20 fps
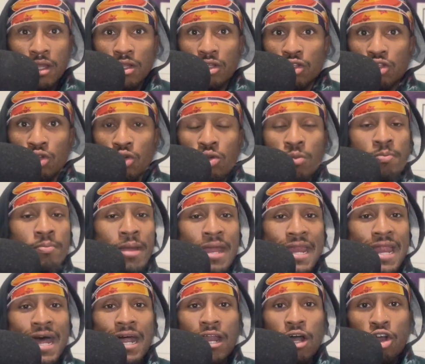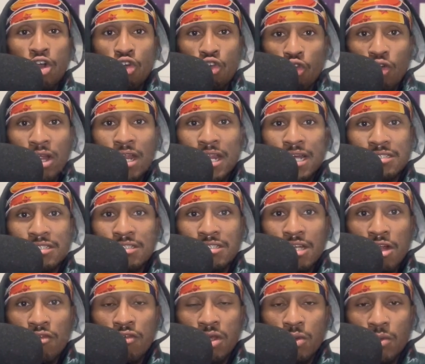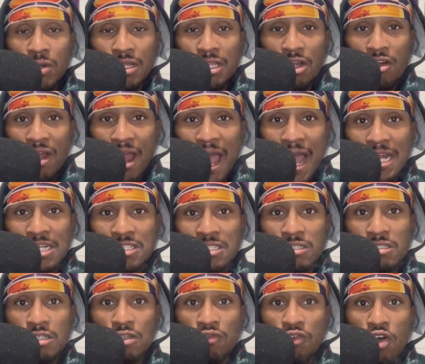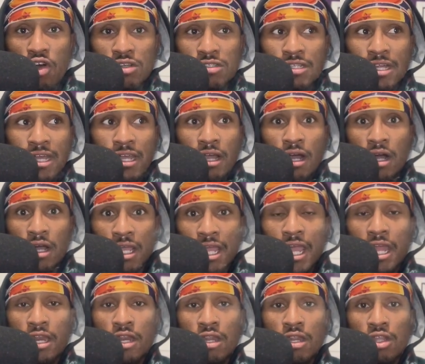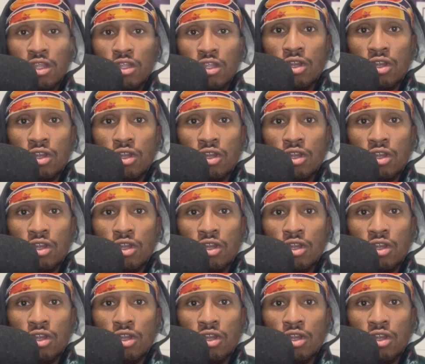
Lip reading: you may not agree necessarily with their actions as far as like, again,